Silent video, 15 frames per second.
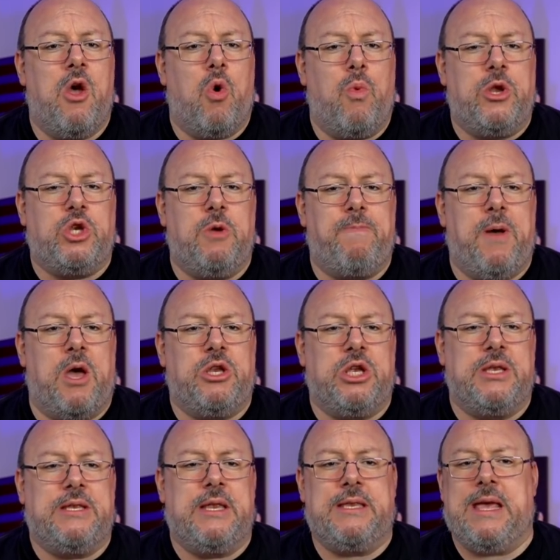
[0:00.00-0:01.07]
which you
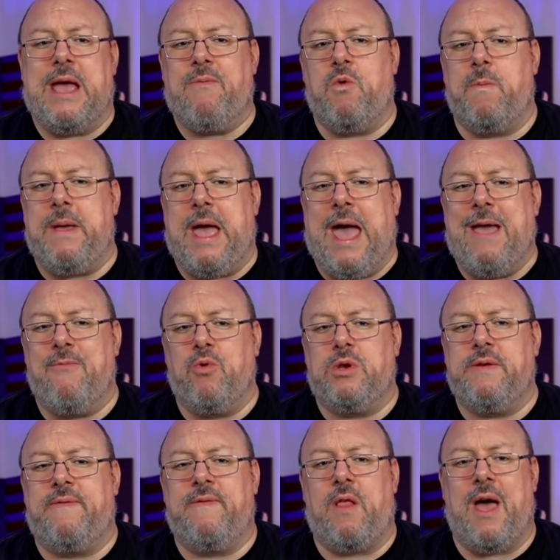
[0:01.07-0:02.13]
purchase today, will be able
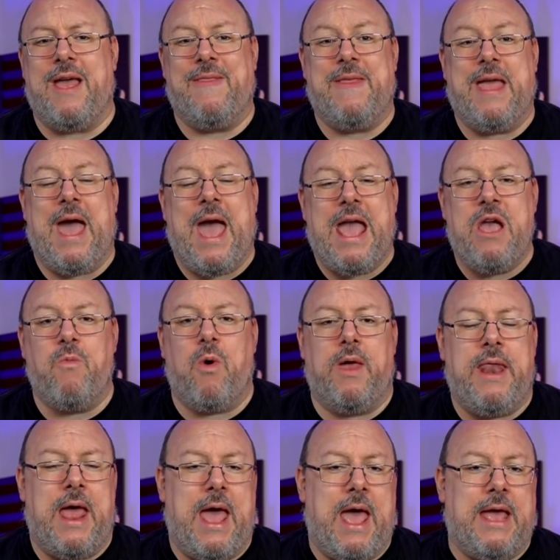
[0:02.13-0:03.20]
to fly in the A
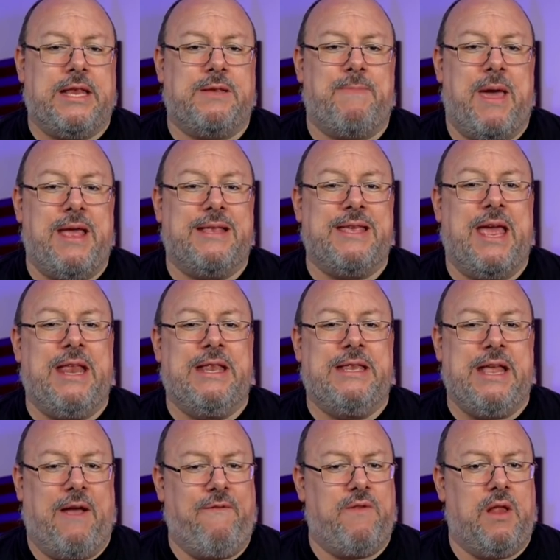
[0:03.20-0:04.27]
one airspace
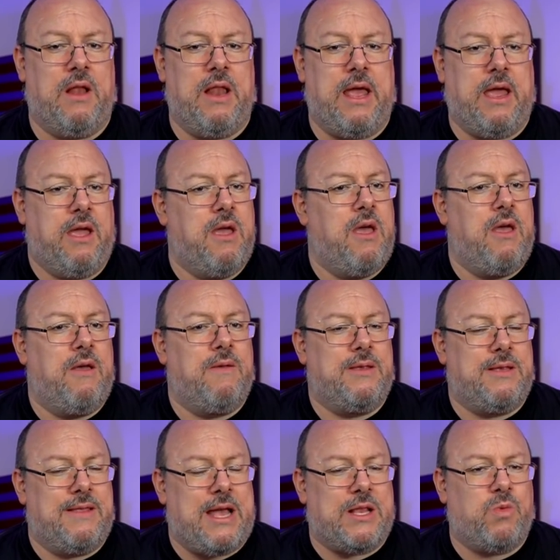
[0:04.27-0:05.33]
indefinitely.
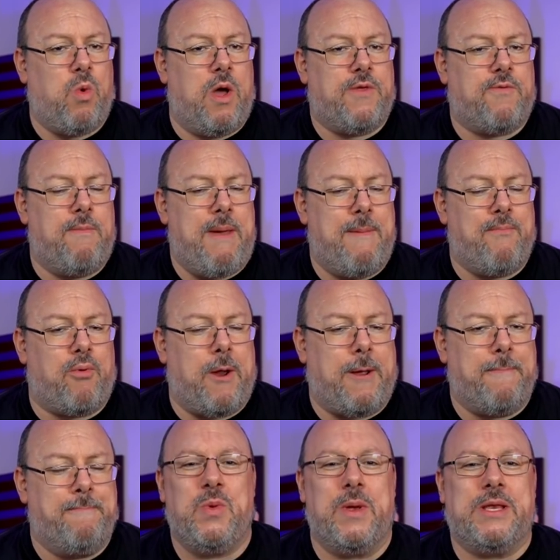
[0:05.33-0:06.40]
So that's worth
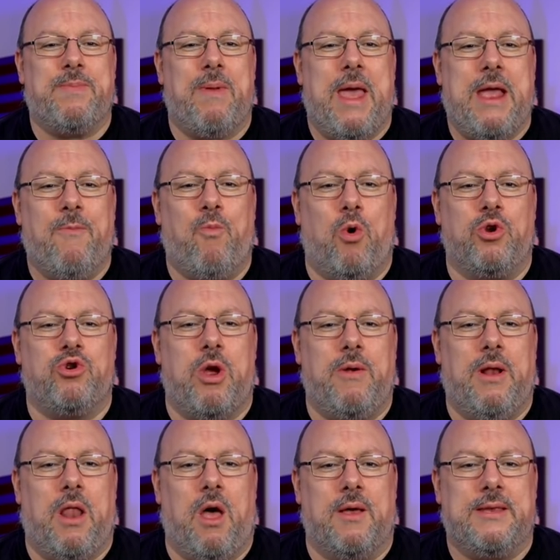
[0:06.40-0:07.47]
remembering. To explain what drone
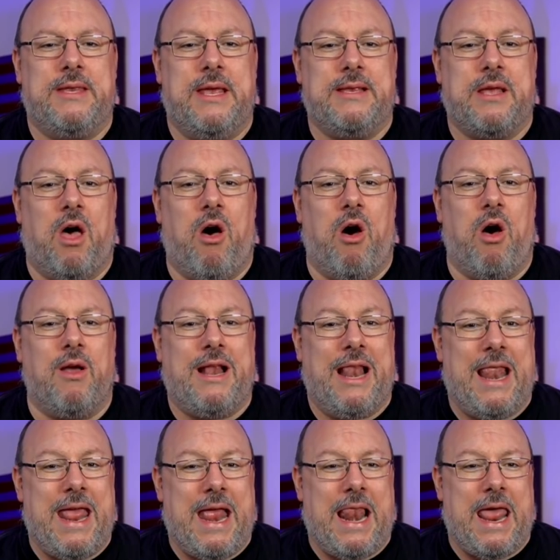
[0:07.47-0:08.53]
classes are
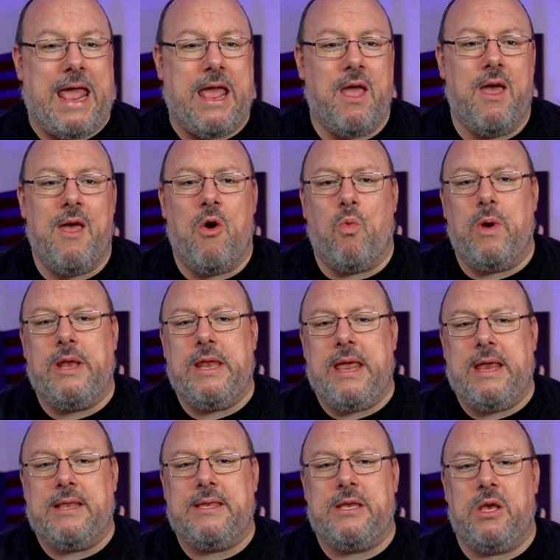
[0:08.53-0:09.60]
clearly, we
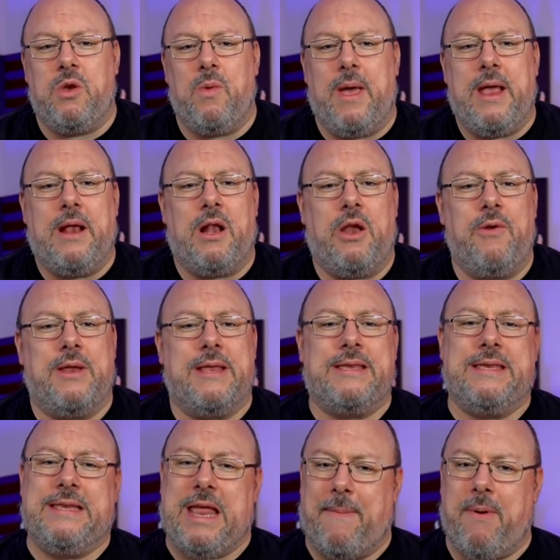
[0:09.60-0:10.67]
need to include a
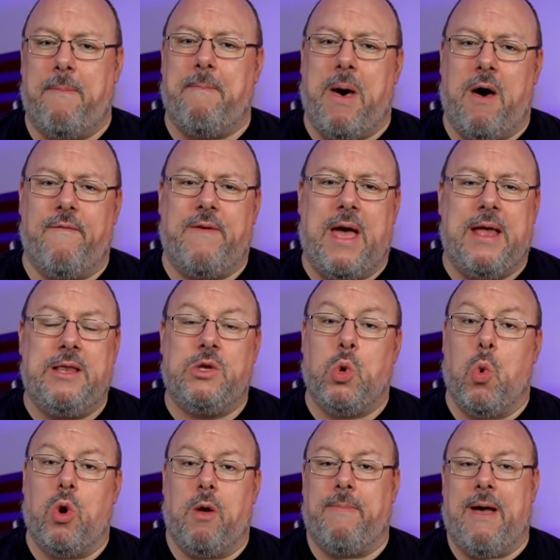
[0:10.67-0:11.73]
step above and
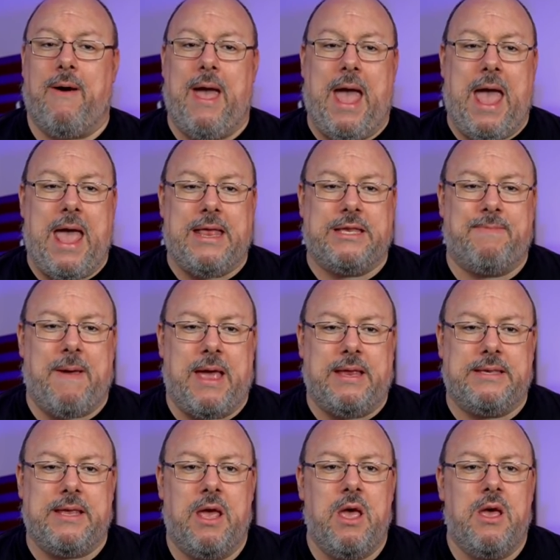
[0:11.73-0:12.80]
talk about
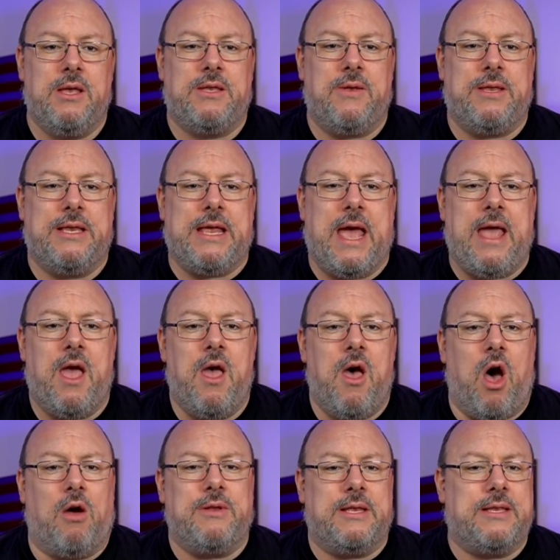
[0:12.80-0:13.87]
airspace. So today
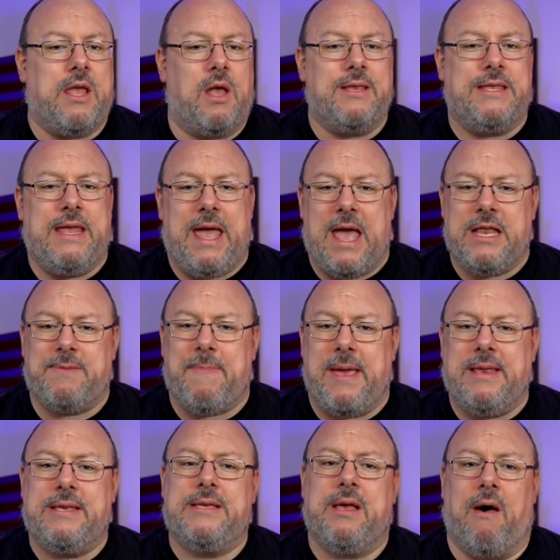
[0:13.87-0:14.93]
I'll discuss the
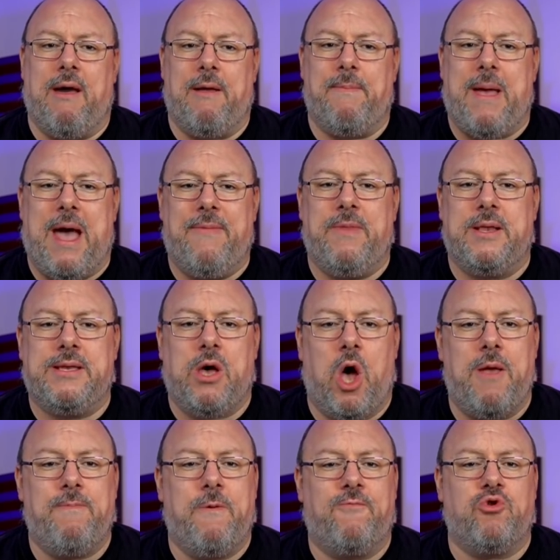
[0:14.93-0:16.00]
airspace type and the
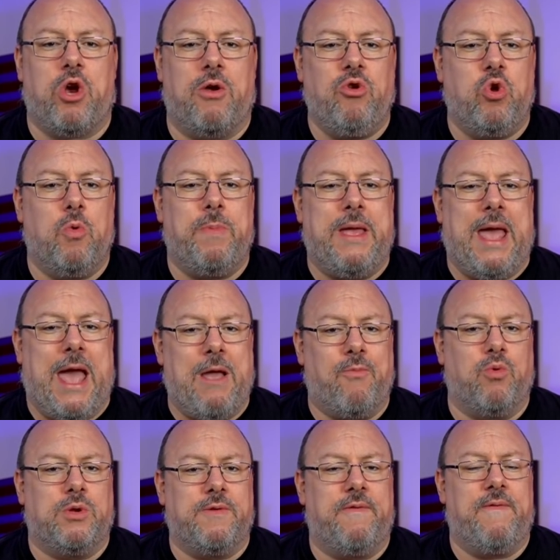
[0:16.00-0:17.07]
type of drone you'll be
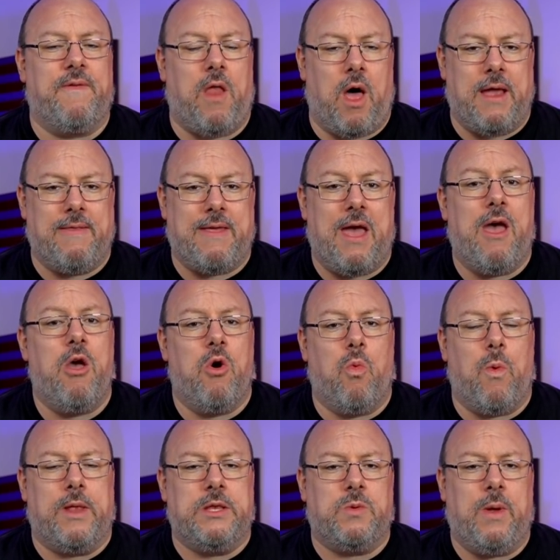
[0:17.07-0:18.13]
able to fly there
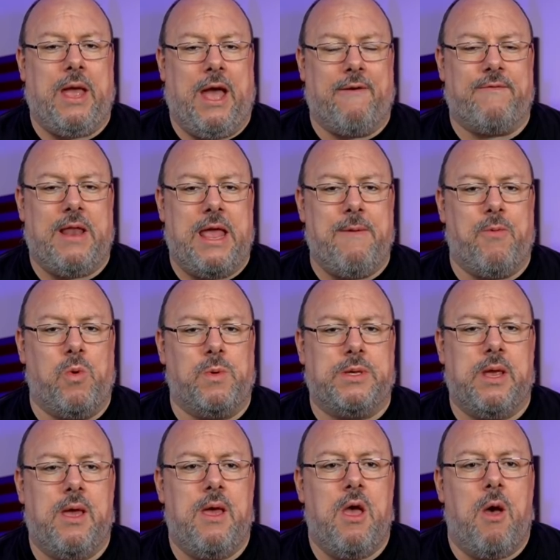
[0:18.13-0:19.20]
once we have
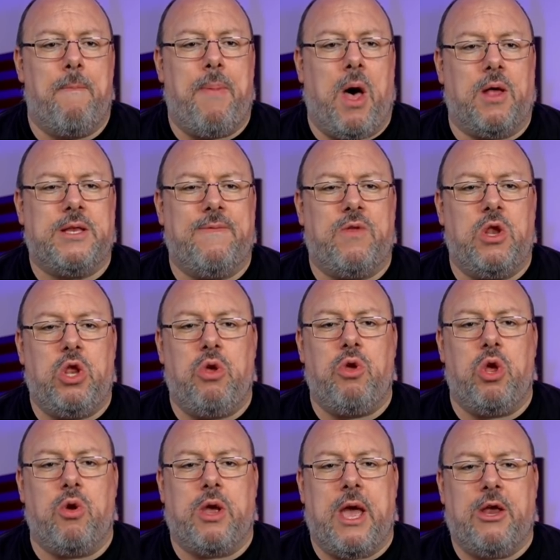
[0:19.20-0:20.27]
labels. Part of the new
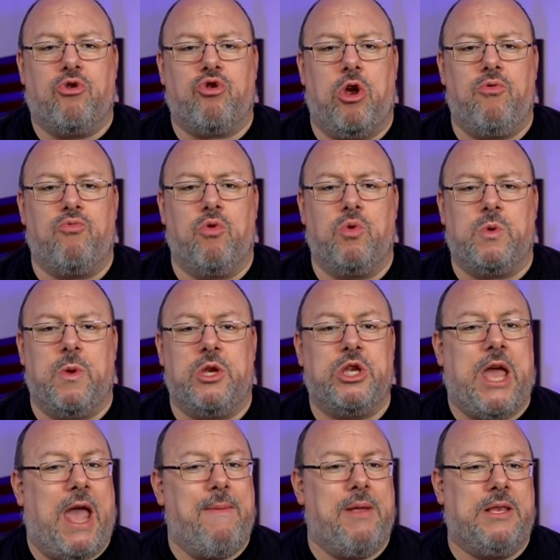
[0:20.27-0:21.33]
U K drone rules, which
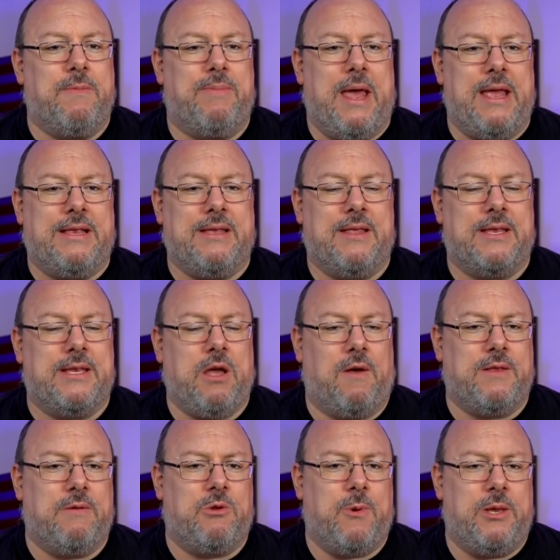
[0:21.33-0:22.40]
came into place at the
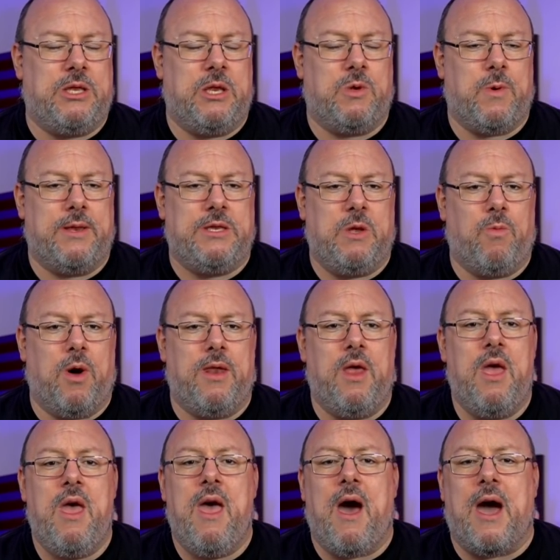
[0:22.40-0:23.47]
start of twenty twenty-one,
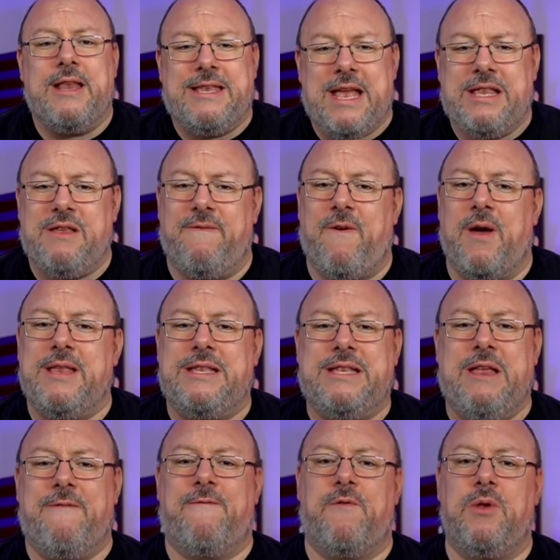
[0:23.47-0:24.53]
identifies
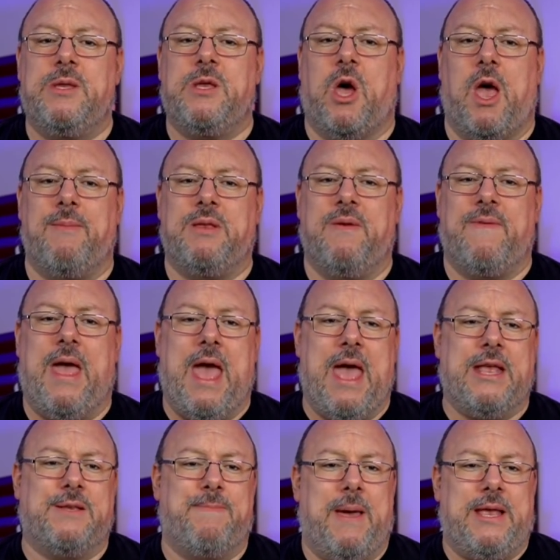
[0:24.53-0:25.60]
different types of
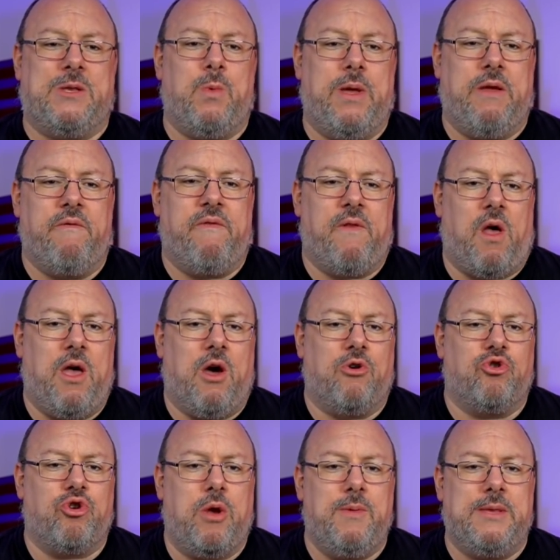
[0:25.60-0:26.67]
airspace we can fly our
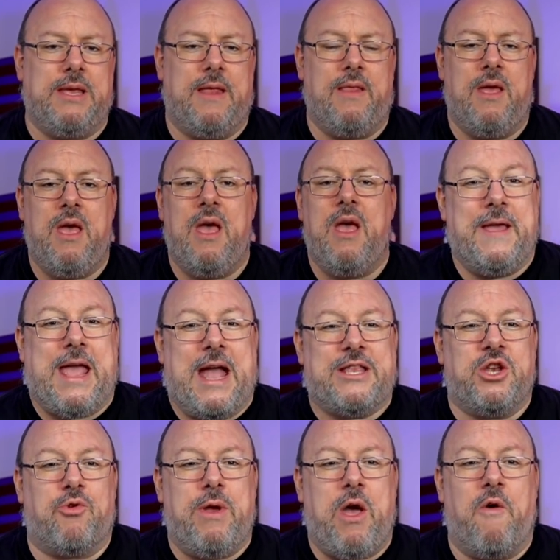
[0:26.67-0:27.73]
drones in. The
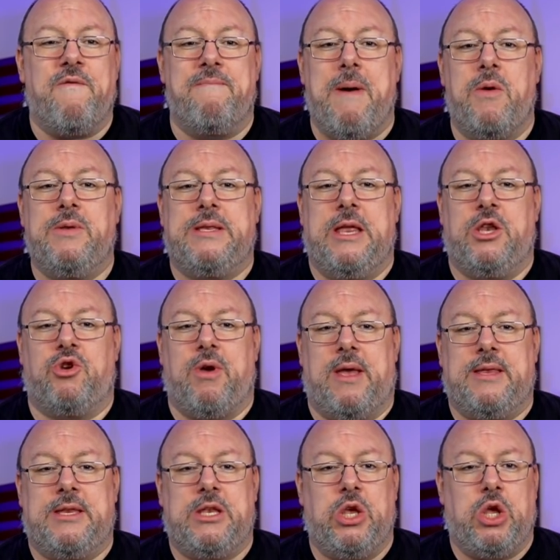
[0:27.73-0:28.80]
category of most
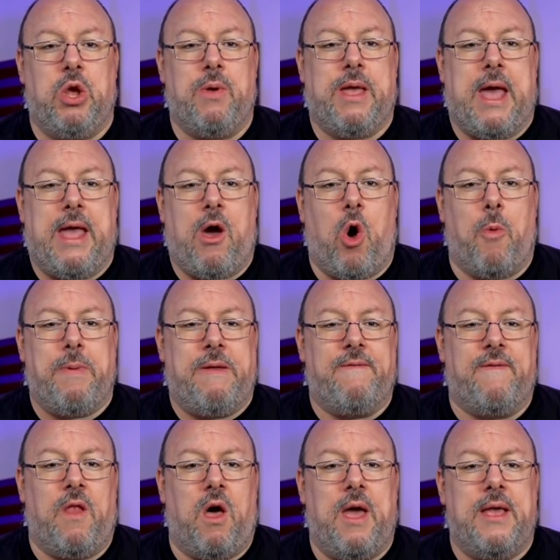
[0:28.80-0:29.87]
interest to U K hobby
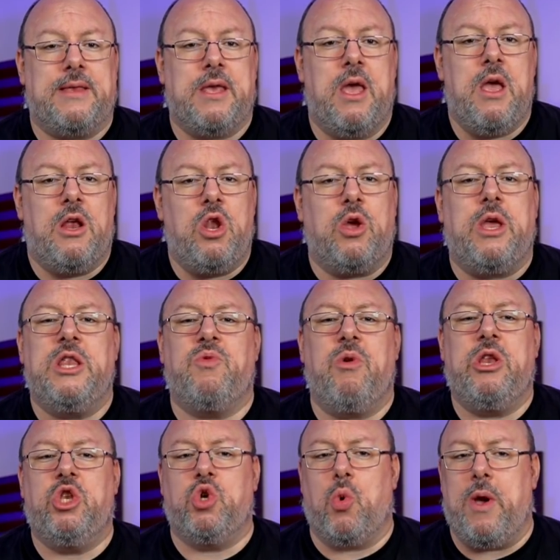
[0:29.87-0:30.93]
flyers looking to
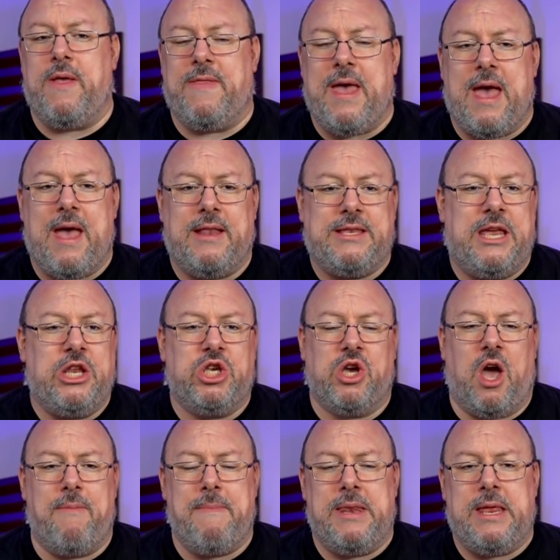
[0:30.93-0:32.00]
enjoy their D J
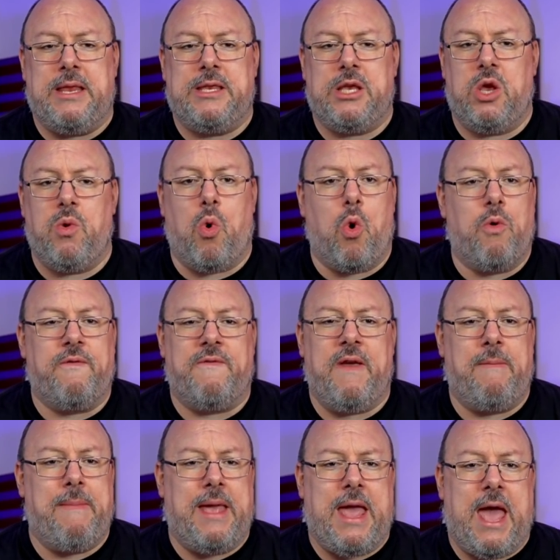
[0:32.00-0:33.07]
I Mini two or
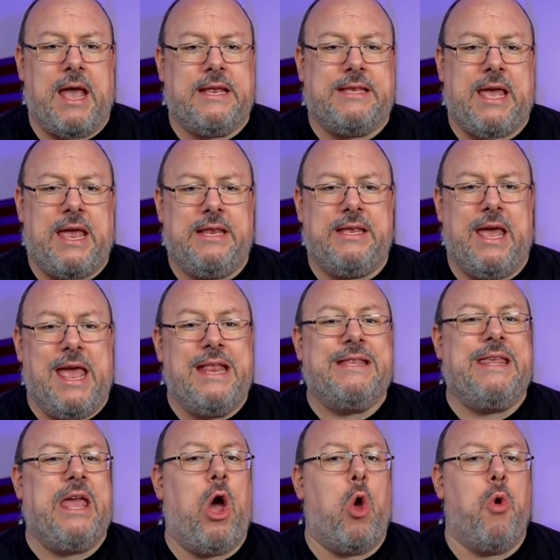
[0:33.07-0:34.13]
FIMI X eight is the